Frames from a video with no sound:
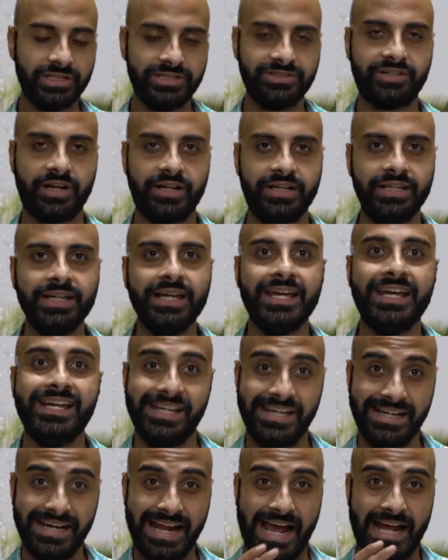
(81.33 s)
is running,
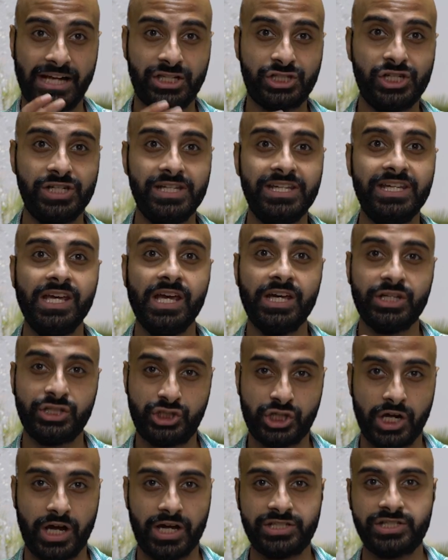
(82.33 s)
it actually
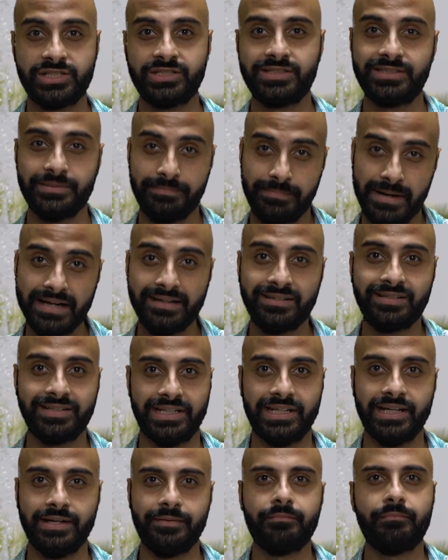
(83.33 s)
charges the
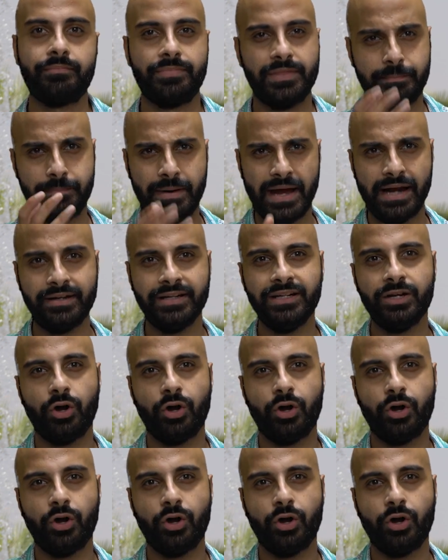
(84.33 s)
battery. The battery